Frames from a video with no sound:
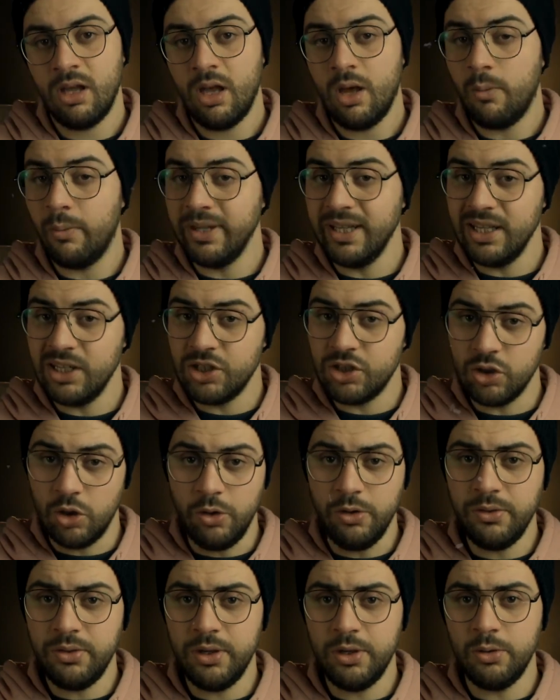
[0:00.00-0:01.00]
When he
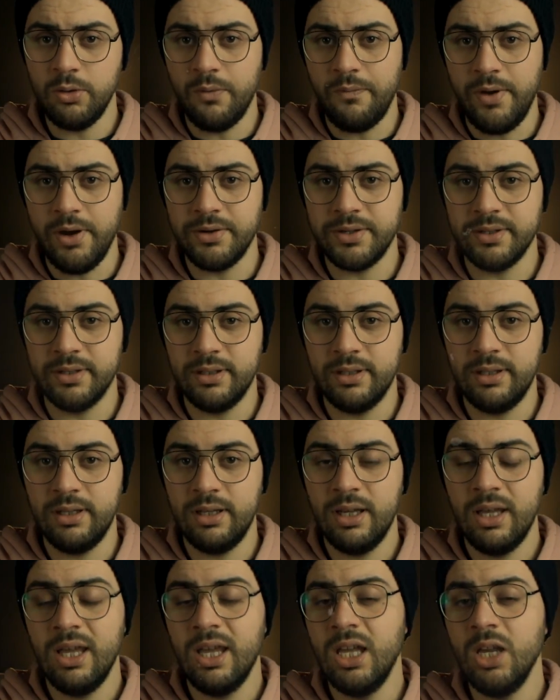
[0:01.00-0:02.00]
joined the university,
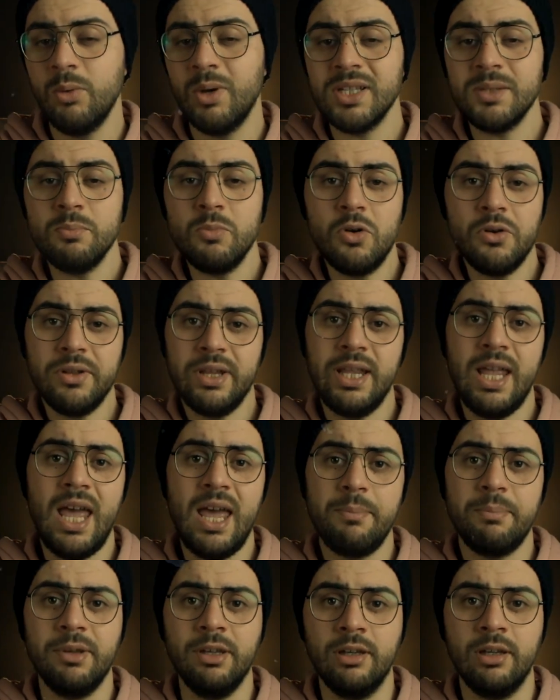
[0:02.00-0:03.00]
he was more than
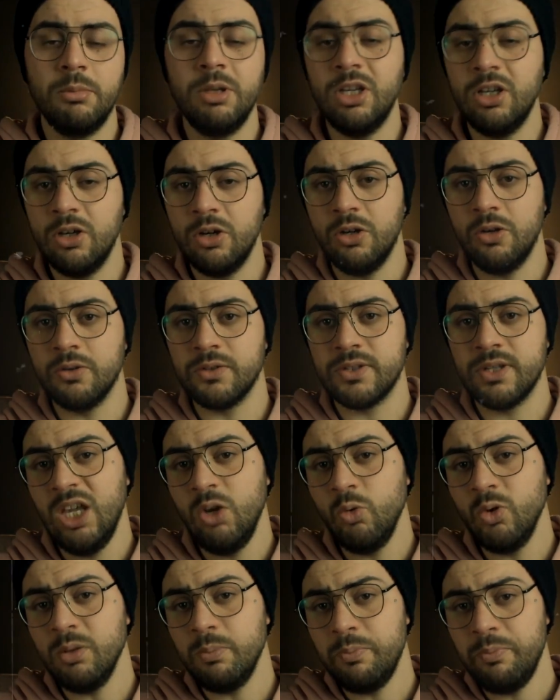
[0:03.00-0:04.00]
happy because he
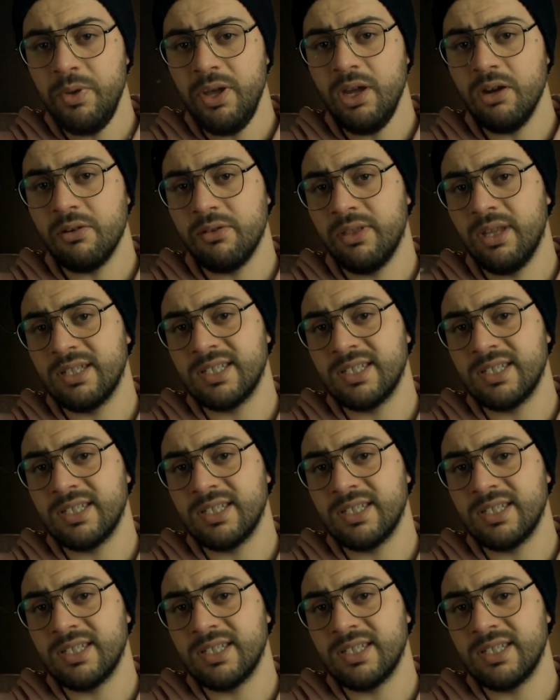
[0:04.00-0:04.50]
will pair the